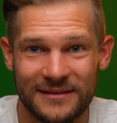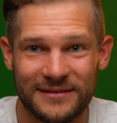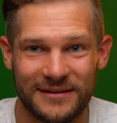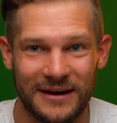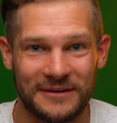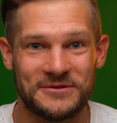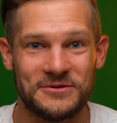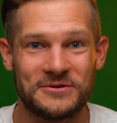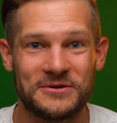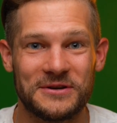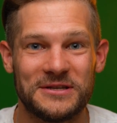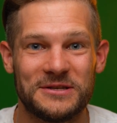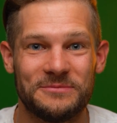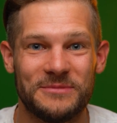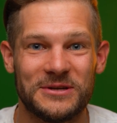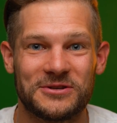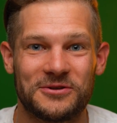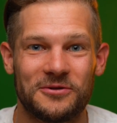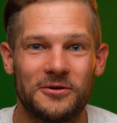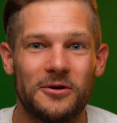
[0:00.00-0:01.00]
Sound too good to
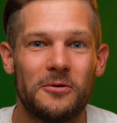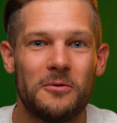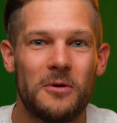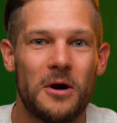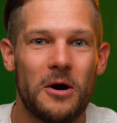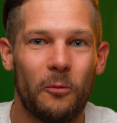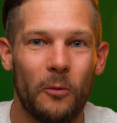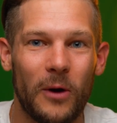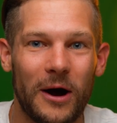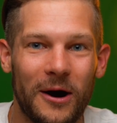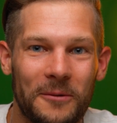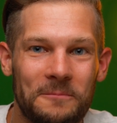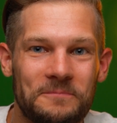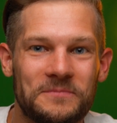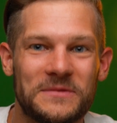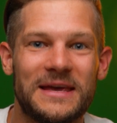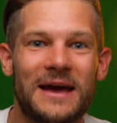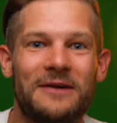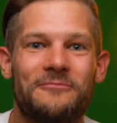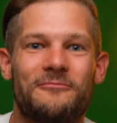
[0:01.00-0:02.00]
be true? Well,
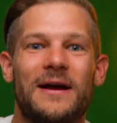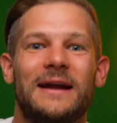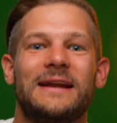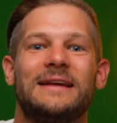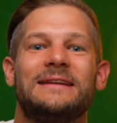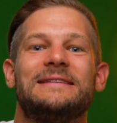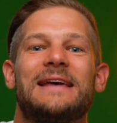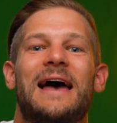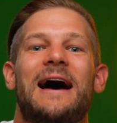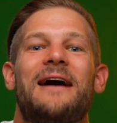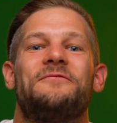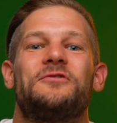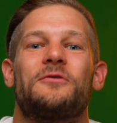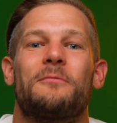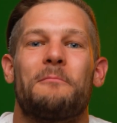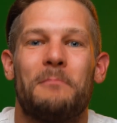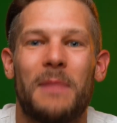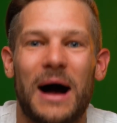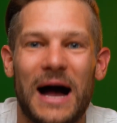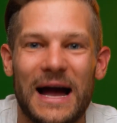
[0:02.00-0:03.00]
get ready to have
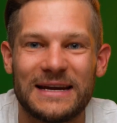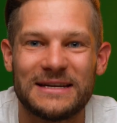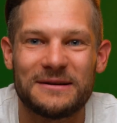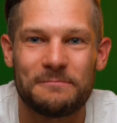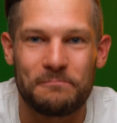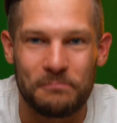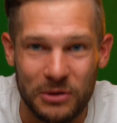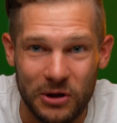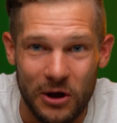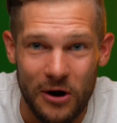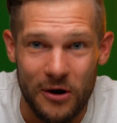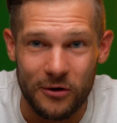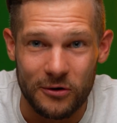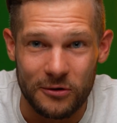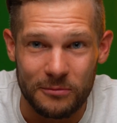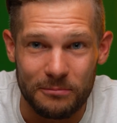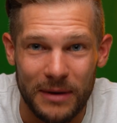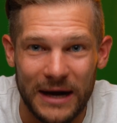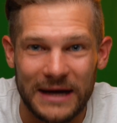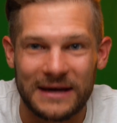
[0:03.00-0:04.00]
your mind
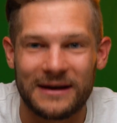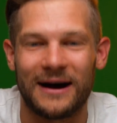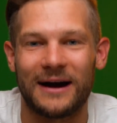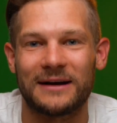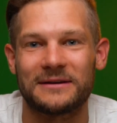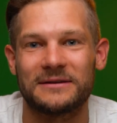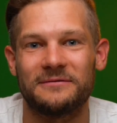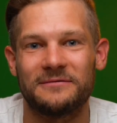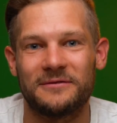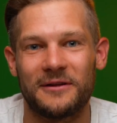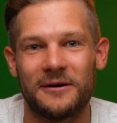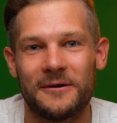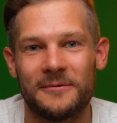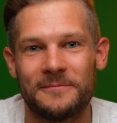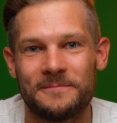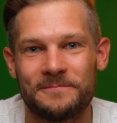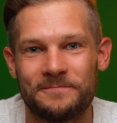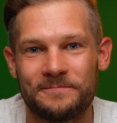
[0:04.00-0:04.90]
blown by Cogniflow.